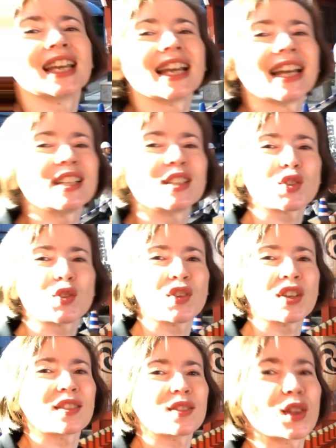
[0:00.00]

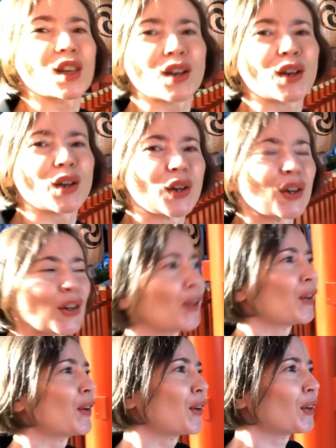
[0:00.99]
entering the
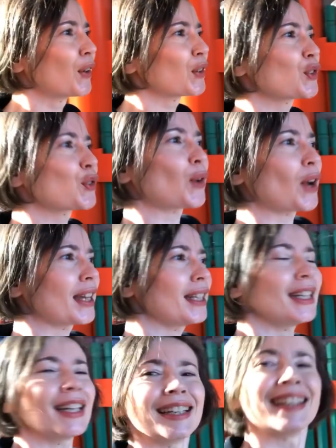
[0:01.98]
shrine.
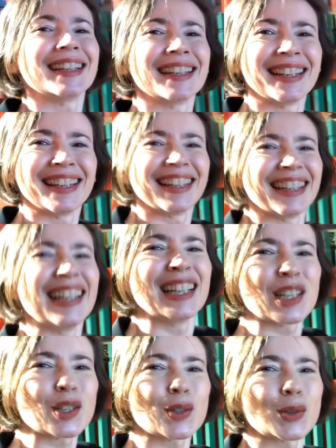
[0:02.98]

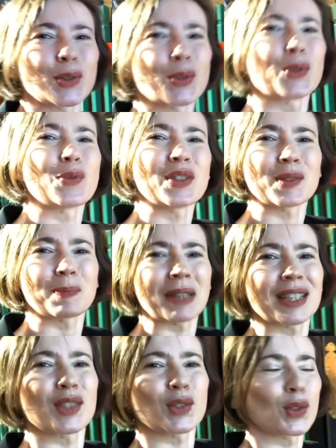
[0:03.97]
Show your
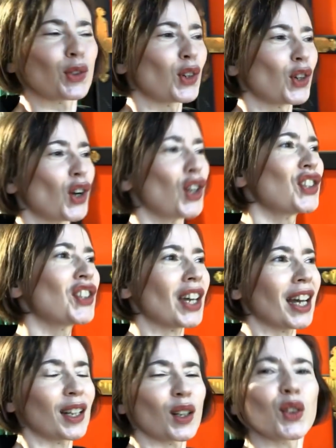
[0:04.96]
respect to the god.
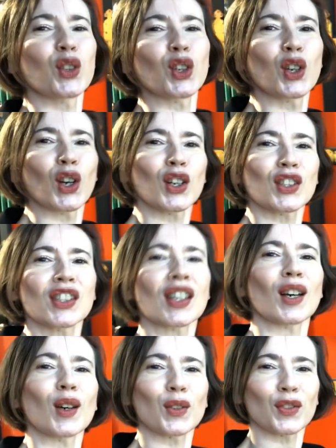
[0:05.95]
Alors, the god
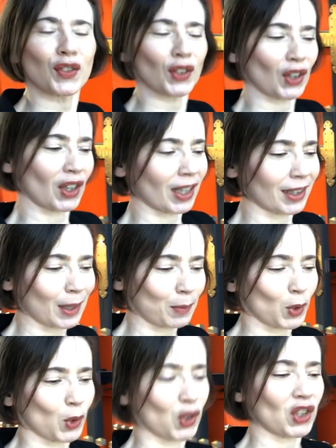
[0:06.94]
of Kanda
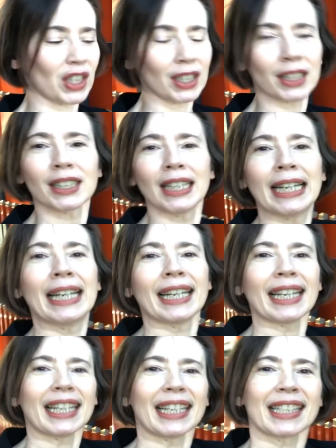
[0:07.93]
Myojin,
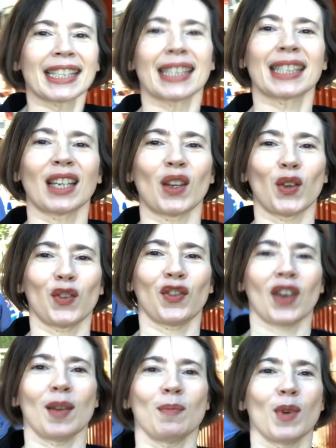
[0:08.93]
it's
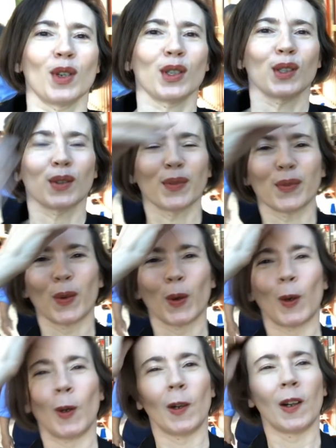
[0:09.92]
famous for